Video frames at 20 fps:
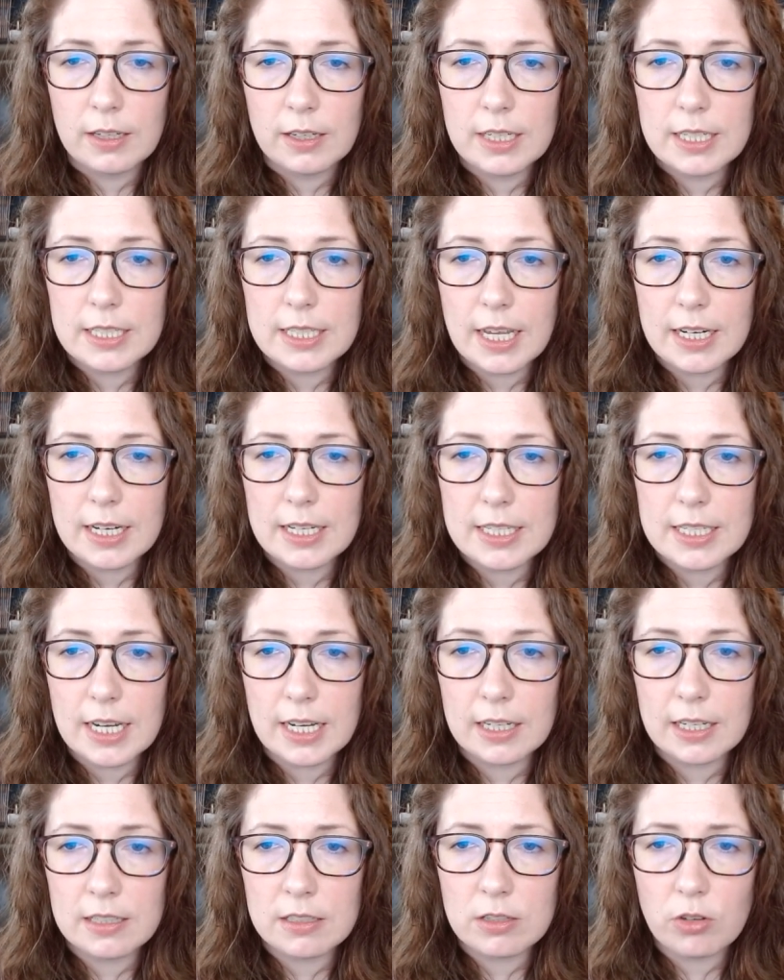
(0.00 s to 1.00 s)
He set his
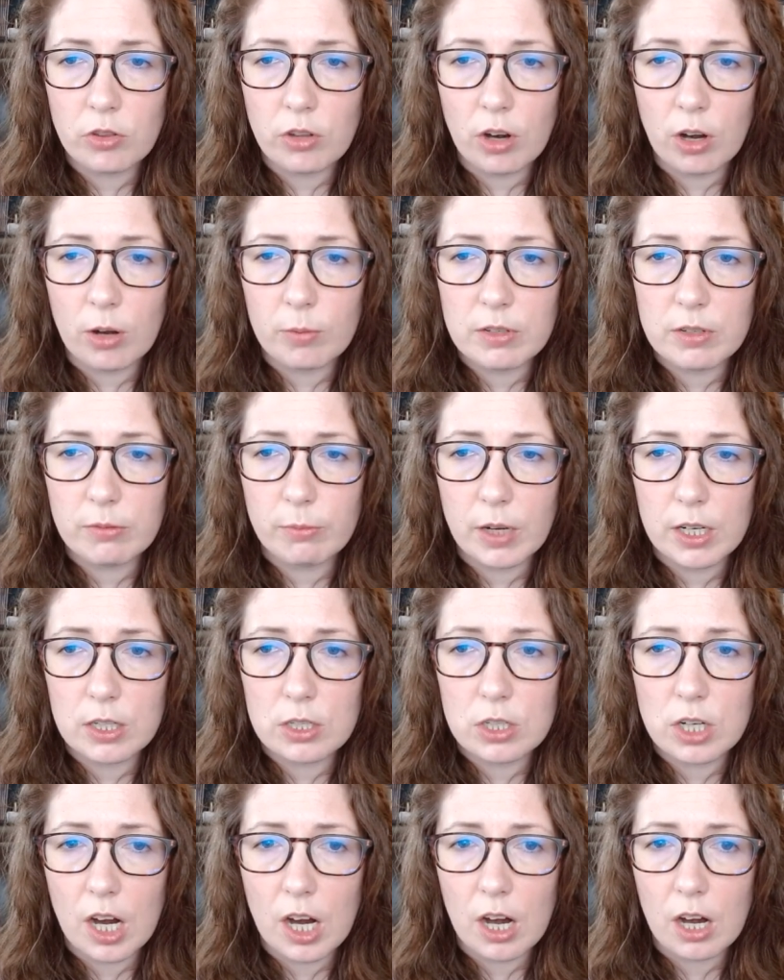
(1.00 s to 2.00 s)
hands on the arms of my
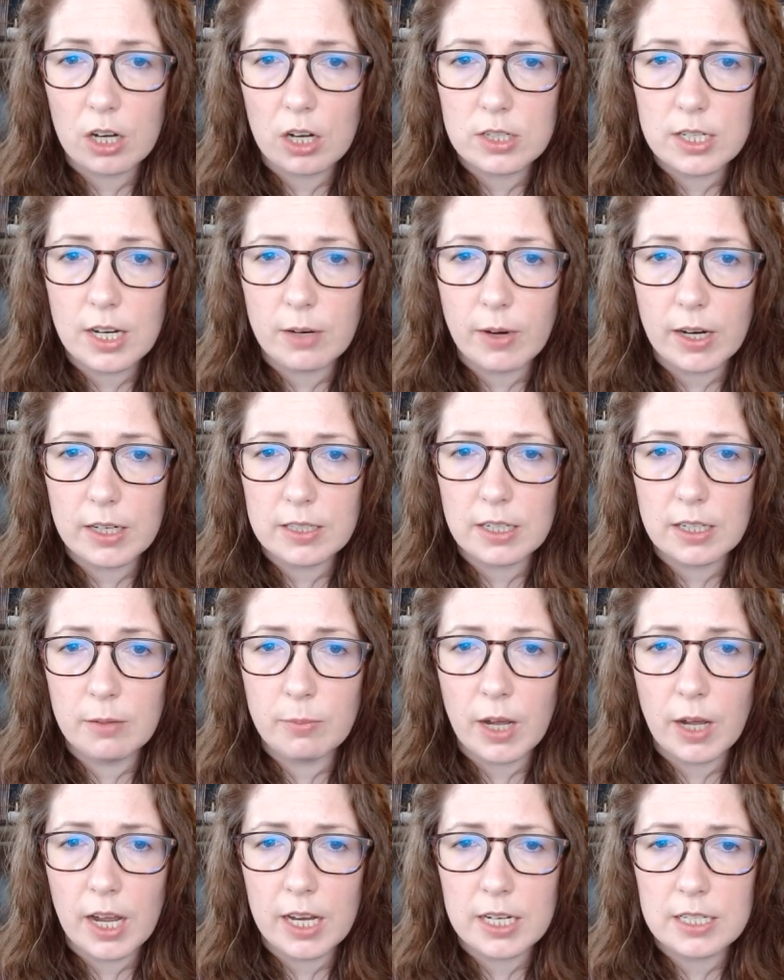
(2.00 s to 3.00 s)
chair, directly
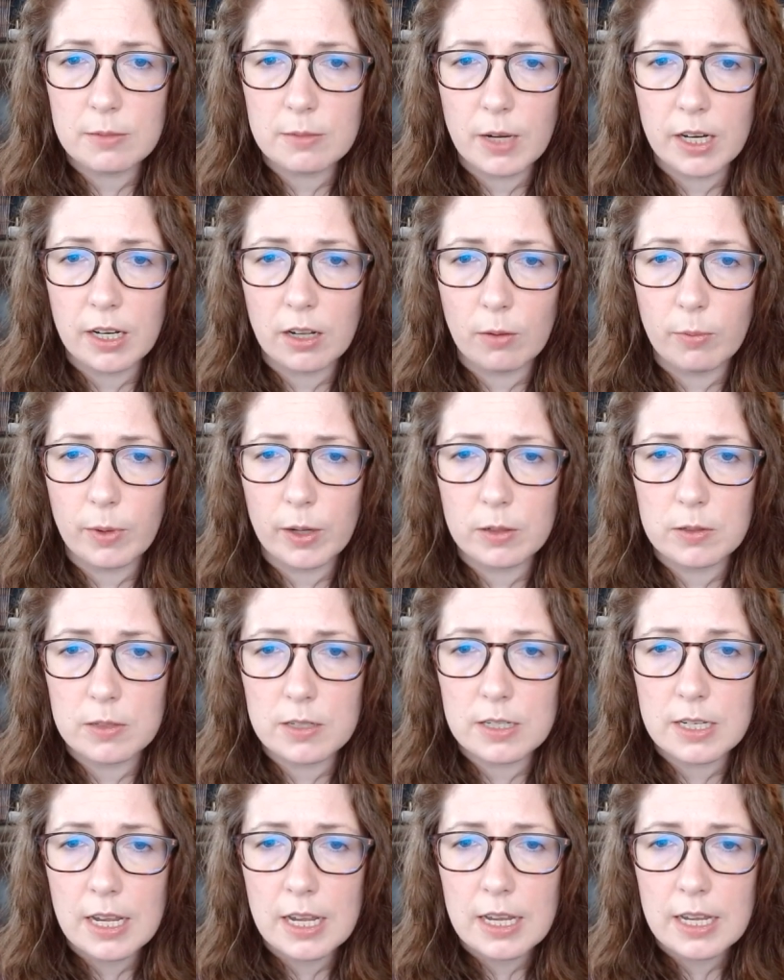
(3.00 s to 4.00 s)
behind my
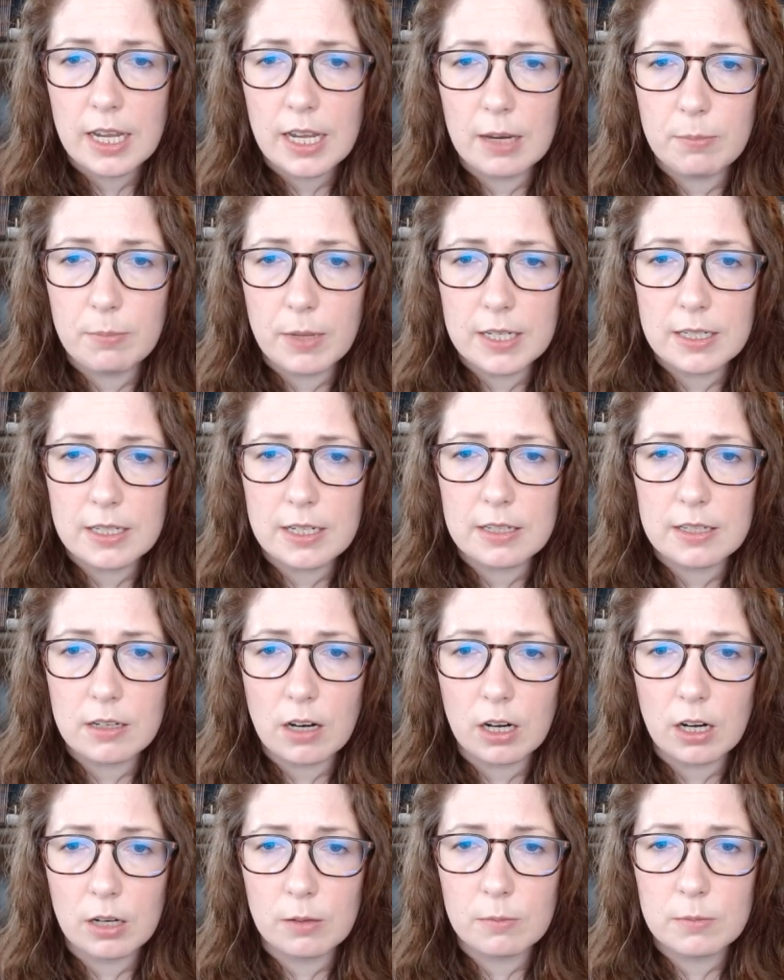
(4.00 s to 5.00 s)
elbows, and bent his
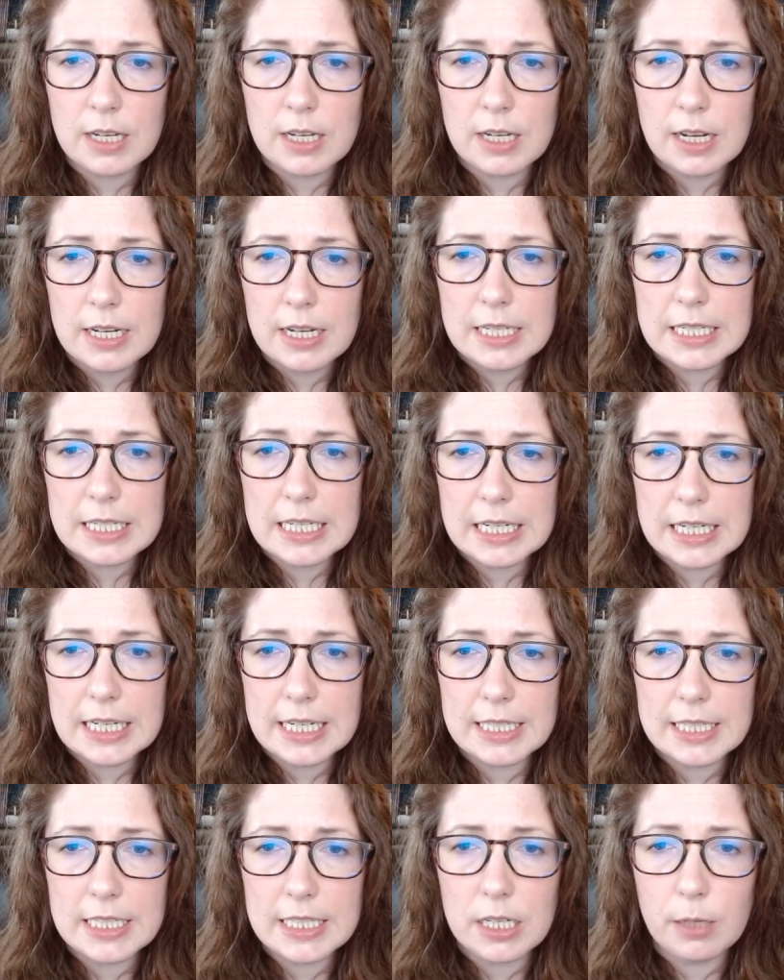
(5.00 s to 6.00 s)
arms,
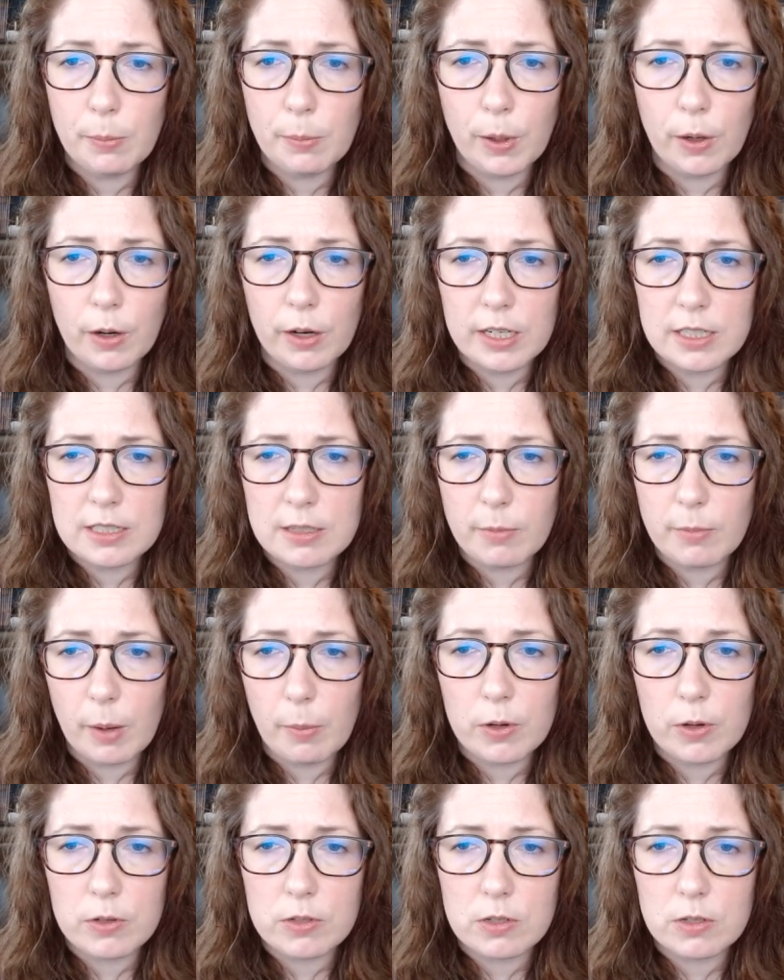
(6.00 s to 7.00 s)
sinking deeper into my
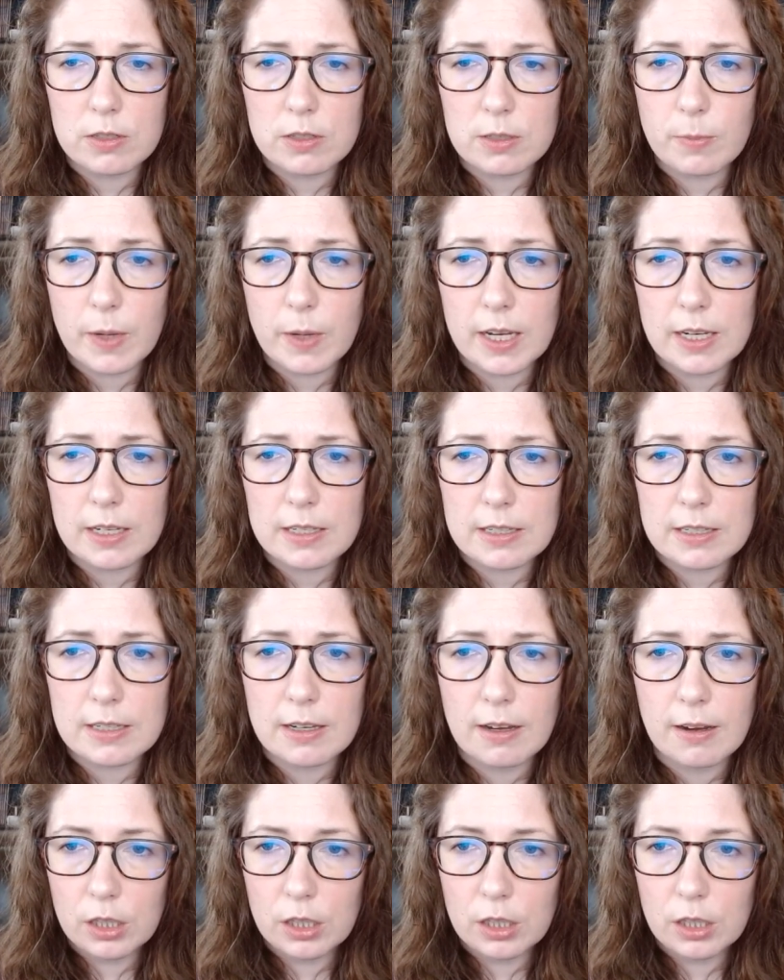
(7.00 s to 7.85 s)
personal space.